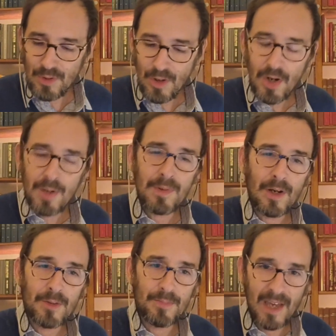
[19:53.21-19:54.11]
We talk
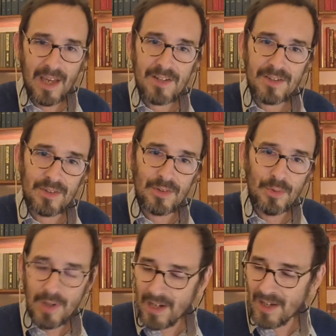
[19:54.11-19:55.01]
about
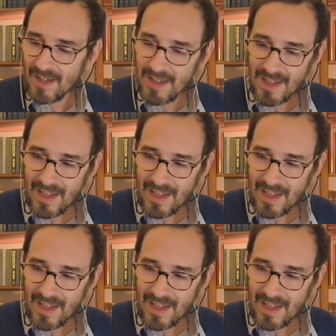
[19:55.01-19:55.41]
patients who are